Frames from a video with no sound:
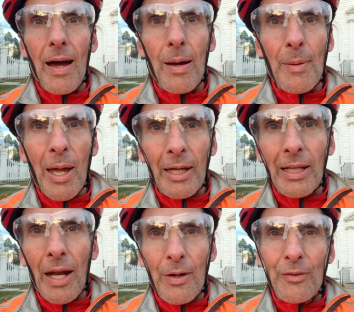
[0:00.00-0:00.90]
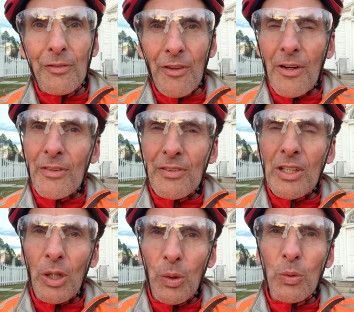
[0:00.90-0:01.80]
I'm hanging out in front of
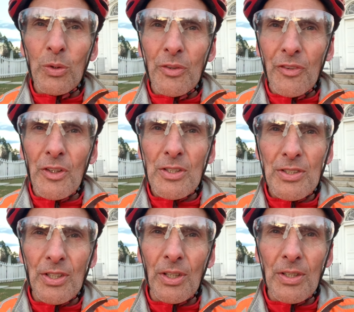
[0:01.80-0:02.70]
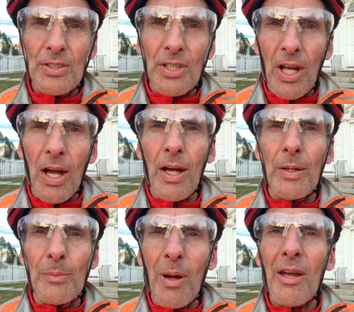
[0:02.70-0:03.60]
the old First Church
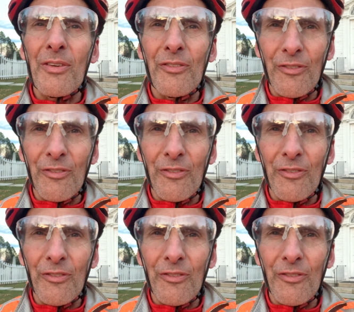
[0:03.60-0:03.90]
on my